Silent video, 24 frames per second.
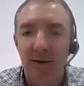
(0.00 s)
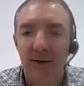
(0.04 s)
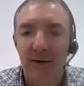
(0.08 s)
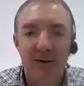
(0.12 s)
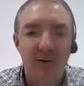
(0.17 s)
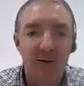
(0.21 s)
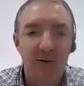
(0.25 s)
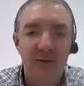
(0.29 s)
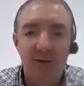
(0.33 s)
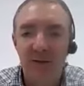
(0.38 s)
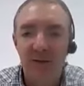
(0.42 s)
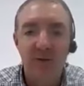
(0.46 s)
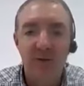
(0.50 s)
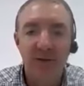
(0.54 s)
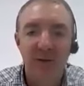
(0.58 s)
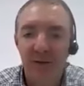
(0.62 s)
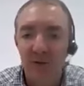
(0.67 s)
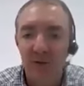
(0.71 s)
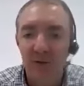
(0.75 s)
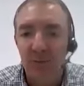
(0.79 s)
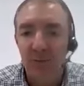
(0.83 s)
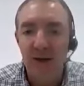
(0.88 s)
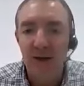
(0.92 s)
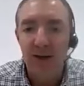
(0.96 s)
The
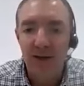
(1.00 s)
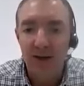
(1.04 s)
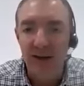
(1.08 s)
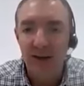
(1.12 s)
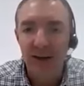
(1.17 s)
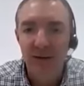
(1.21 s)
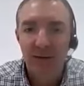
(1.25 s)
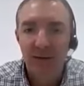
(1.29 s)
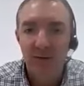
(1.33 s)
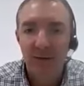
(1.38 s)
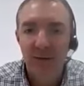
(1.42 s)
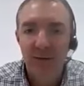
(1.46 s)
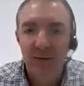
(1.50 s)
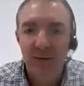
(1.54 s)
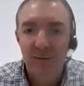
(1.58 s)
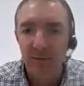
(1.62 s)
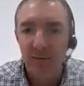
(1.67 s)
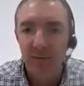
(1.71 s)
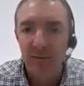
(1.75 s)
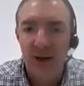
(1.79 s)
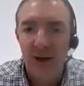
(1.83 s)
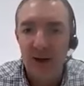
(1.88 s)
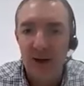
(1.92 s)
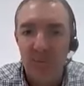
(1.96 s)
decisions are made
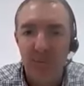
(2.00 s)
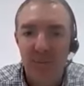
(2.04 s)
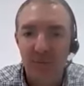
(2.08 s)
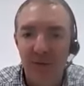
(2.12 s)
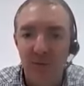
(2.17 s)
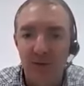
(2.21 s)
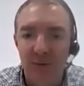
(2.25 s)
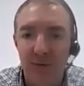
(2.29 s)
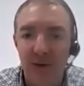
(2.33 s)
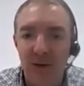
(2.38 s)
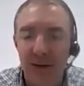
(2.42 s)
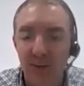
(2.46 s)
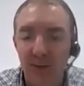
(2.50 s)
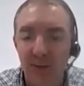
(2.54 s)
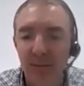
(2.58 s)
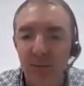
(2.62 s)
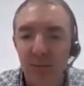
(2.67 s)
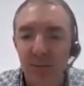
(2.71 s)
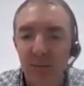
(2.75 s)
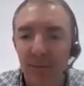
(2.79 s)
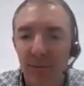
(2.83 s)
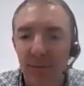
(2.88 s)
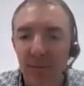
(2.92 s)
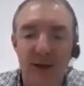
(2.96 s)
upstream,